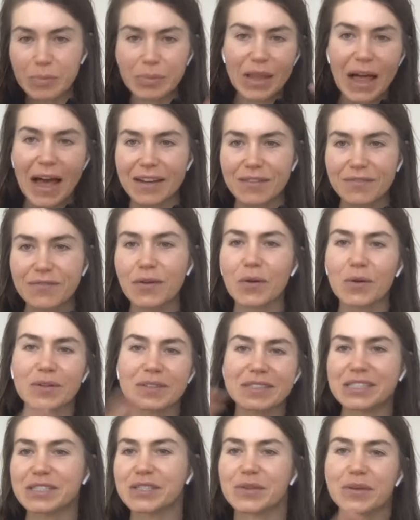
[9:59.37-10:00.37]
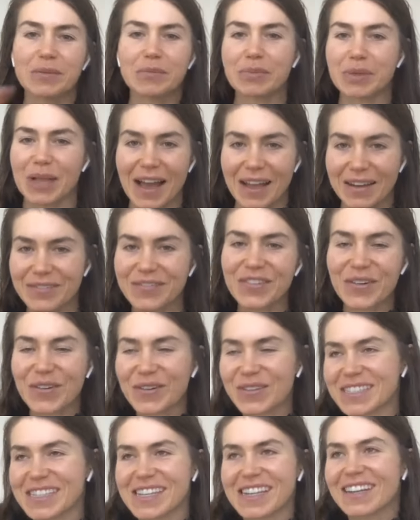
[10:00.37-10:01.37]
blindfold and do it
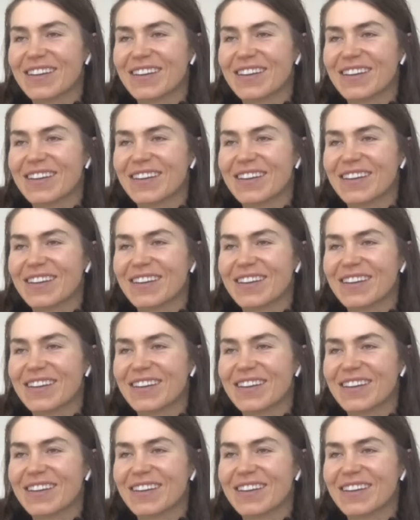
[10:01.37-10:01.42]
blindfolded